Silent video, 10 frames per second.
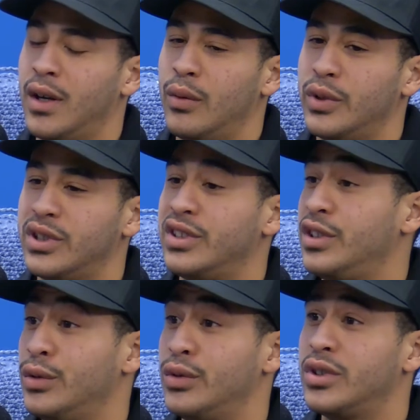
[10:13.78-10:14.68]
which is
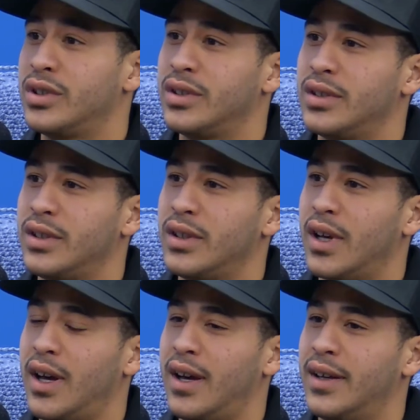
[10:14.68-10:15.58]
huge. Yeah.
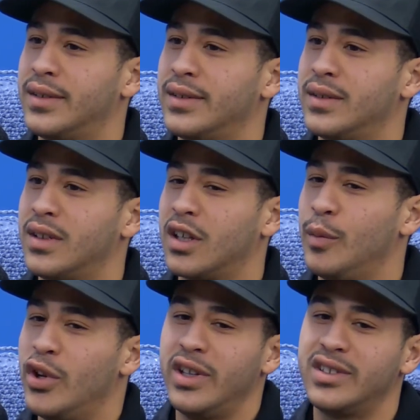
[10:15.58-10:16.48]
Uh, the
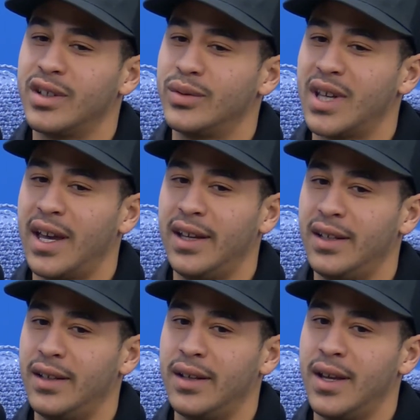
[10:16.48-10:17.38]
community's so tight,
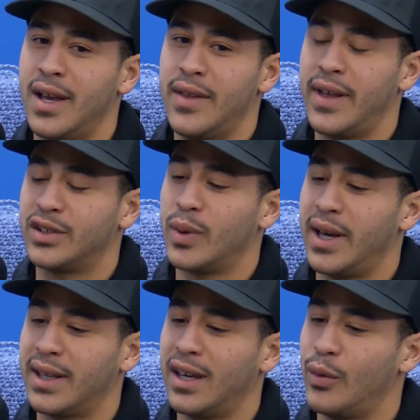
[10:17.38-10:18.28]
and that's why
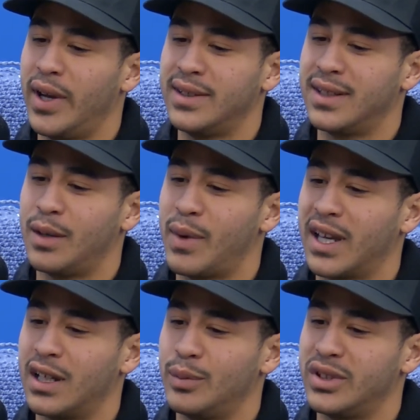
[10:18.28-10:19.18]
I can't wait to get
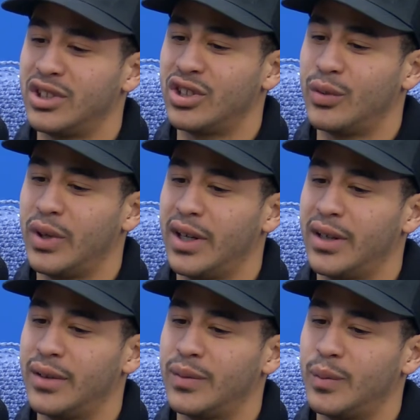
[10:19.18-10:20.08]
back in a position where